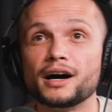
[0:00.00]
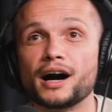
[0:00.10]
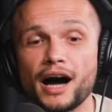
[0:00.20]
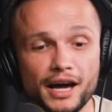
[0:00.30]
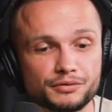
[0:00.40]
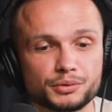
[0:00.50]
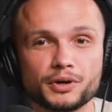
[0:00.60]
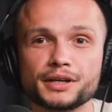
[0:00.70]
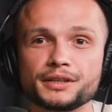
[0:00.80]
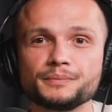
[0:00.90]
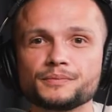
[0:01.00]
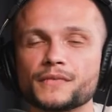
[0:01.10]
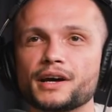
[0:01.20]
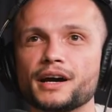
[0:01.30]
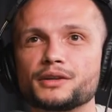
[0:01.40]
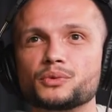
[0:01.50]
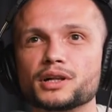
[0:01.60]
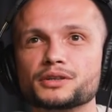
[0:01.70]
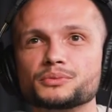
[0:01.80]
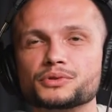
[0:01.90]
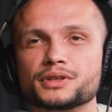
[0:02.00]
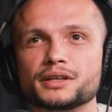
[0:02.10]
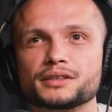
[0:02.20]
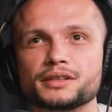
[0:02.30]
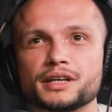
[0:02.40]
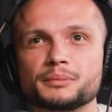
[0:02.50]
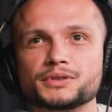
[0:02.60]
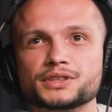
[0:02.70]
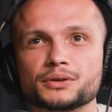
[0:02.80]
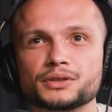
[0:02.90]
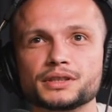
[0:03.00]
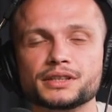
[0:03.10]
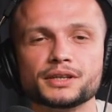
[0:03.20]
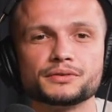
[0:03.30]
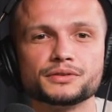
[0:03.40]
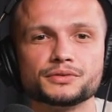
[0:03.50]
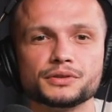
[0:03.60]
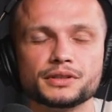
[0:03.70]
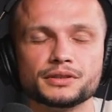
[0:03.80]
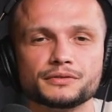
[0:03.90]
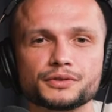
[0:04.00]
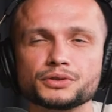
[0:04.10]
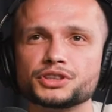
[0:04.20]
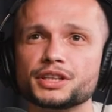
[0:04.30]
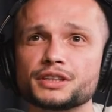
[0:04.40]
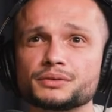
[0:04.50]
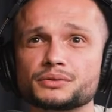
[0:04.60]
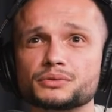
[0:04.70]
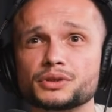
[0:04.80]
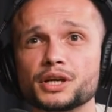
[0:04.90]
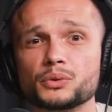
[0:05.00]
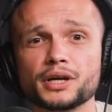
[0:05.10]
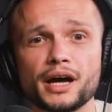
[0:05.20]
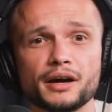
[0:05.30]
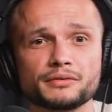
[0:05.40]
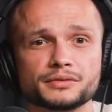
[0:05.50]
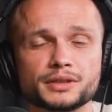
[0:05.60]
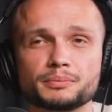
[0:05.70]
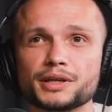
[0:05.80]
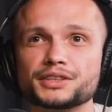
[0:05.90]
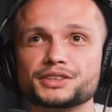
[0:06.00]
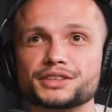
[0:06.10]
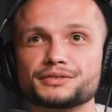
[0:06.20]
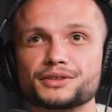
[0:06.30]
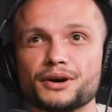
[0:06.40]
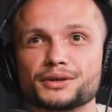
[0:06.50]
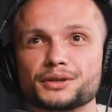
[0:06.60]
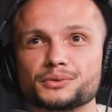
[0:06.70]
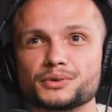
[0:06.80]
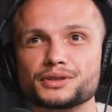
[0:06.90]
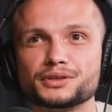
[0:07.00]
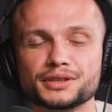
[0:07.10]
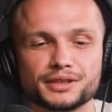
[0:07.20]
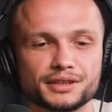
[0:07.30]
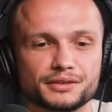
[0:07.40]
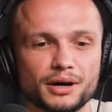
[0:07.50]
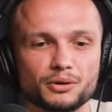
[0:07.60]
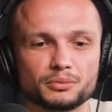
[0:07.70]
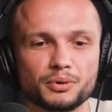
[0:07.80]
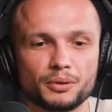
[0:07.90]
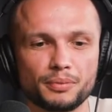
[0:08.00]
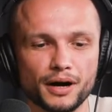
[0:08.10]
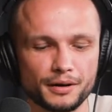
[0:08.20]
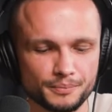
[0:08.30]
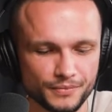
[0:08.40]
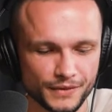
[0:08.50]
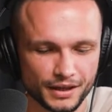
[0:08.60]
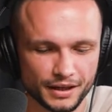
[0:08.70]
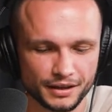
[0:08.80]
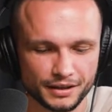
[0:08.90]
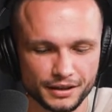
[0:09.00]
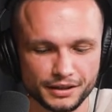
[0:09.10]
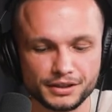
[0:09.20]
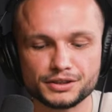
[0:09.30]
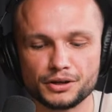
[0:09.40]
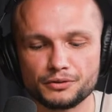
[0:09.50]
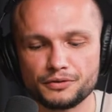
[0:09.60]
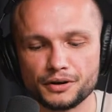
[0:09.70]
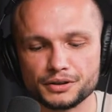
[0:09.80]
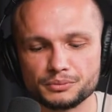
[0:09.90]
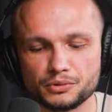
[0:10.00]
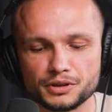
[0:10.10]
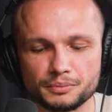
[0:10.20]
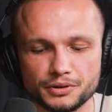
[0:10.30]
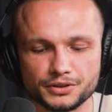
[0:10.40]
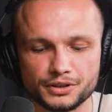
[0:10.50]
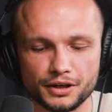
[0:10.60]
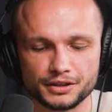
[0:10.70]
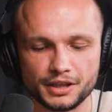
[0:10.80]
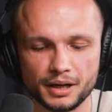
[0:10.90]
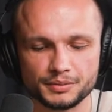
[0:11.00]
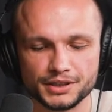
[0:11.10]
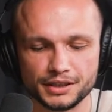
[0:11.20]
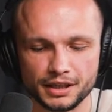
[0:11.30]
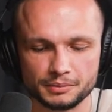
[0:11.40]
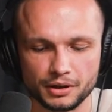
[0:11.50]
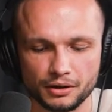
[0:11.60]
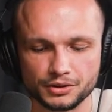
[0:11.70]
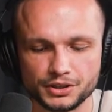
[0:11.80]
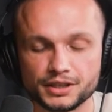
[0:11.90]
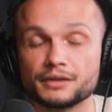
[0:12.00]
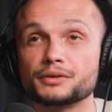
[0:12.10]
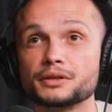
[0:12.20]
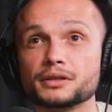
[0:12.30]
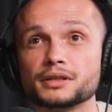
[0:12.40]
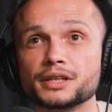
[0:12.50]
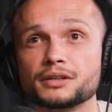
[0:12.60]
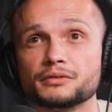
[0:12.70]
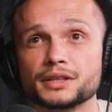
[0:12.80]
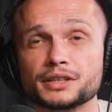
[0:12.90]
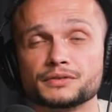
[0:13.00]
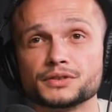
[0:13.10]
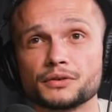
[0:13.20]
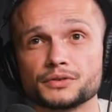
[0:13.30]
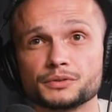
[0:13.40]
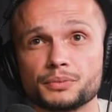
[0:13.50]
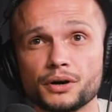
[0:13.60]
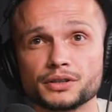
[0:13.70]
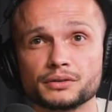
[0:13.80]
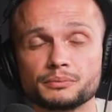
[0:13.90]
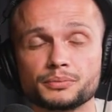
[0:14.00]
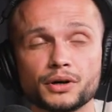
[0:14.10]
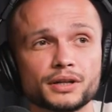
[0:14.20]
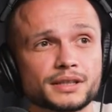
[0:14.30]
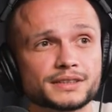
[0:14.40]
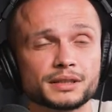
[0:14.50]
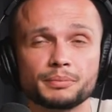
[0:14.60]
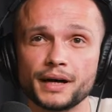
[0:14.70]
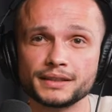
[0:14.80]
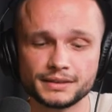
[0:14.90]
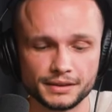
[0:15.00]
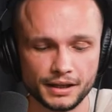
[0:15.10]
Hi everybody and welcome to another episode in a day of the in the future. Today we have the pleasure of talking with uh, Raul Popa. Uh, he's co-founded multiple startups and helped launch several innovative software prod- products in the past.